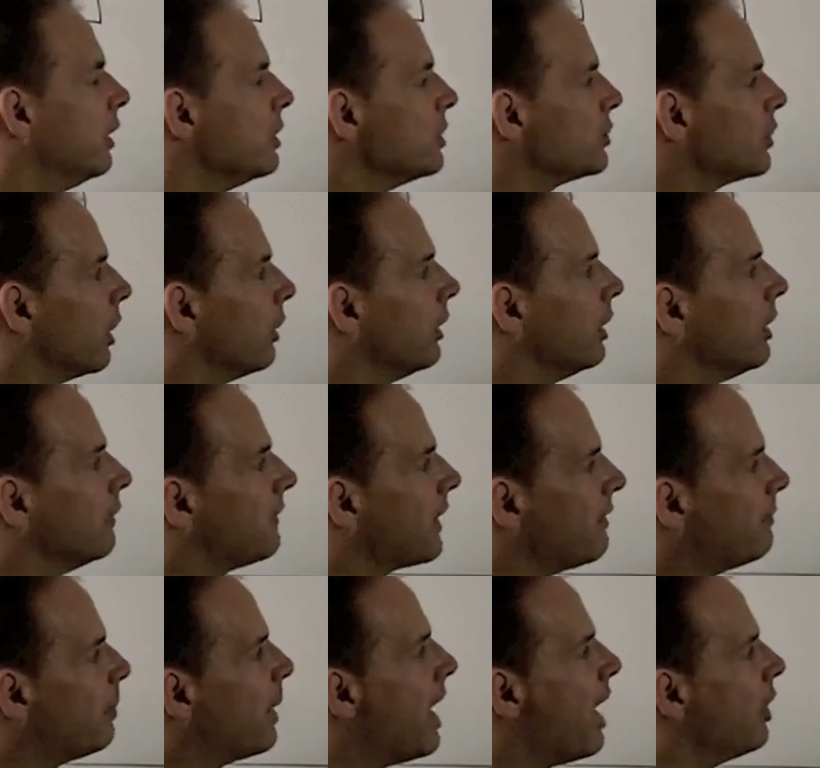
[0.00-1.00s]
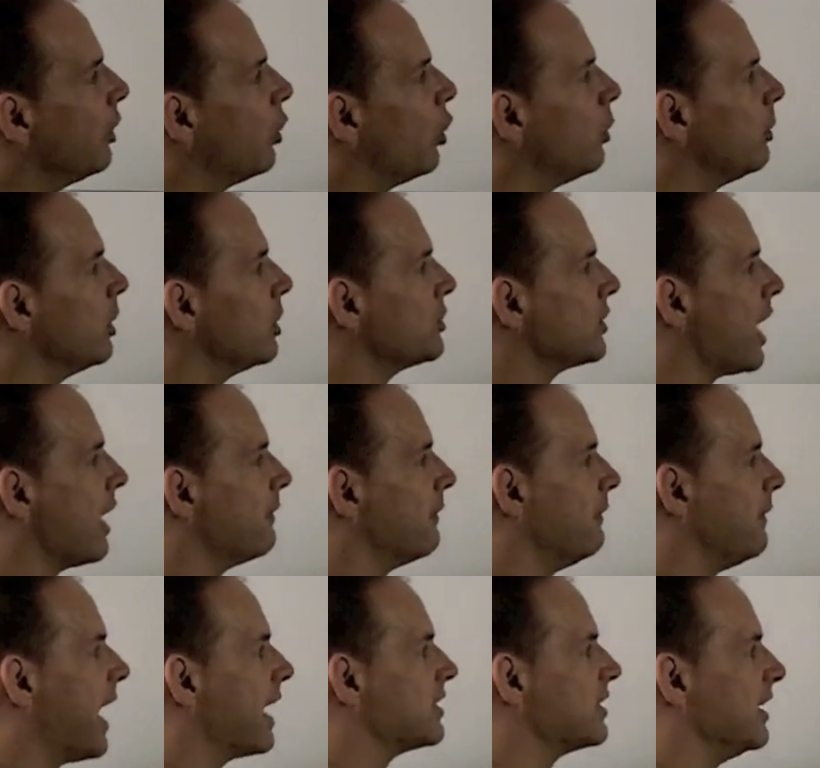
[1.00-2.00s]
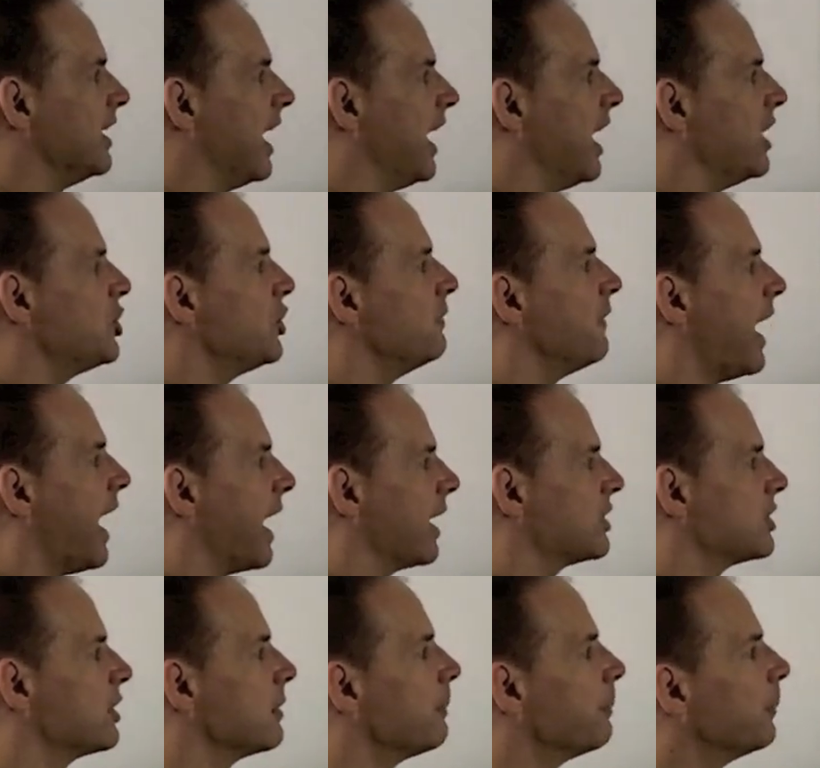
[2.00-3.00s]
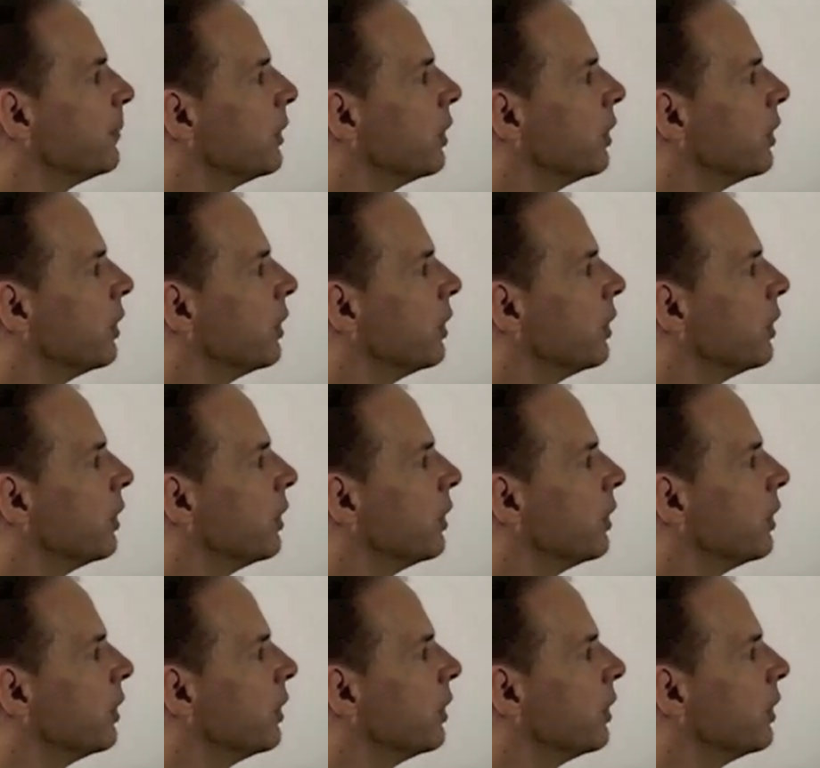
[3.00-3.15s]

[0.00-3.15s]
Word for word: So if I have polynomials f of x and h of x